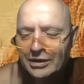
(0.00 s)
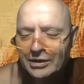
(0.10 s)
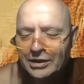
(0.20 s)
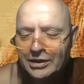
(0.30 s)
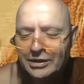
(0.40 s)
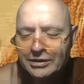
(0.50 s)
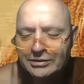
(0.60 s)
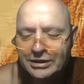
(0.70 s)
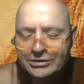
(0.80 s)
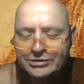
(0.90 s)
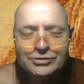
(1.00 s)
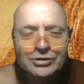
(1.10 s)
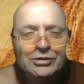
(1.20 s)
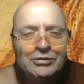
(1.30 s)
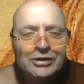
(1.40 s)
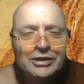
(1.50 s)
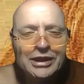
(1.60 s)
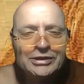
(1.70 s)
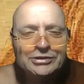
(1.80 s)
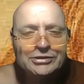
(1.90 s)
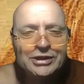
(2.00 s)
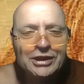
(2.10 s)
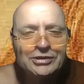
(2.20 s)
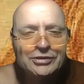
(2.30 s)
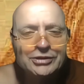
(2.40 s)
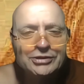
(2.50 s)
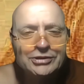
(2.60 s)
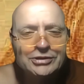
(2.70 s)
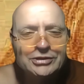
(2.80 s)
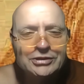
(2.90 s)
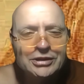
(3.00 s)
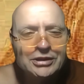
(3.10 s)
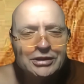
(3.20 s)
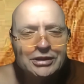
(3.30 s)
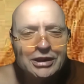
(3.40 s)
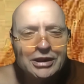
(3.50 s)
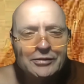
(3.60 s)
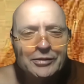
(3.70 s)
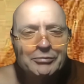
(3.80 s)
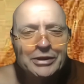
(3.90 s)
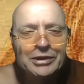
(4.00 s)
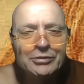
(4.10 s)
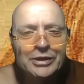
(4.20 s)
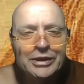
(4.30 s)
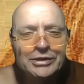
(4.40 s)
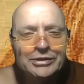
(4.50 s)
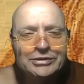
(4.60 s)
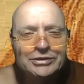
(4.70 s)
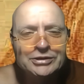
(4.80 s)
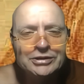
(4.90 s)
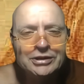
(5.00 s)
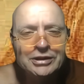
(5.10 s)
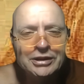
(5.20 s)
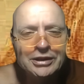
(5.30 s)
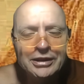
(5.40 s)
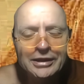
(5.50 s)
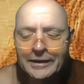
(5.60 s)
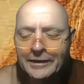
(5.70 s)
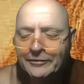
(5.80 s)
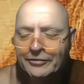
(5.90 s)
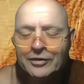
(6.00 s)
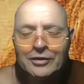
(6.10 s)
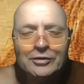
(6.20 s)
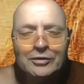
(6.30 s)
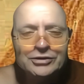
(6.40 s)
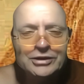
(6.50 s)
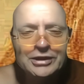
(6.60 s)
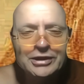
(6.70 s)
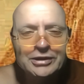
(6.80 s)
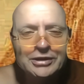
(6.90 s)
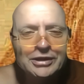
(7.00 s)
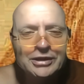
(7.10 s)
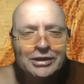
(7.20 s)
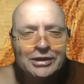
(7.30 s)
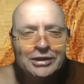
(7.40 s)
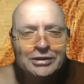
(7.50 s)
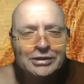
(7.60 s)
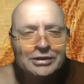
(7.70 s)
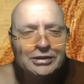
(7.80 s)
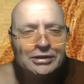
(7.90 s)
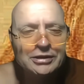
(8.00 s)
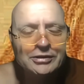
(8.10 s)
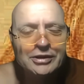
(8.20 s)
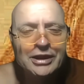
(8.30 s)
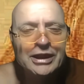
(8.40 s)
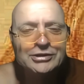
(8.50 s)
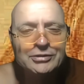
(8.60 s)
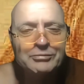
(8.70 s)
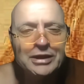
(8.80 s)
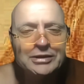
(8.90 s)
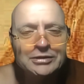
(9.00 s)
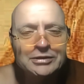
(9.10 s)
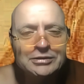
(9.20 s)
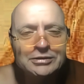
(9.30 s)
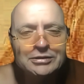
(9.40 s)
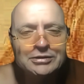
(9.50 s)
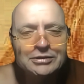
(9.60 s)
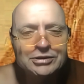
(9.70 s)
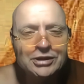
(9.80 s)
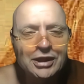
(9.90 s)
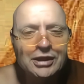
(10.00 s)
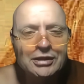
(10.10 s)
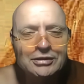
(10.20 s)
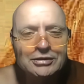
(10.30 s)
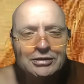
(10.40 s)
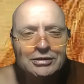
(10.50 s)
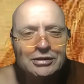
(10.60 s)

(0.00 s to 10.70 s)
the, as you know, the Ajahn Chah tradition, um, in many ways, uh, follows the the the Ajahn Mun style,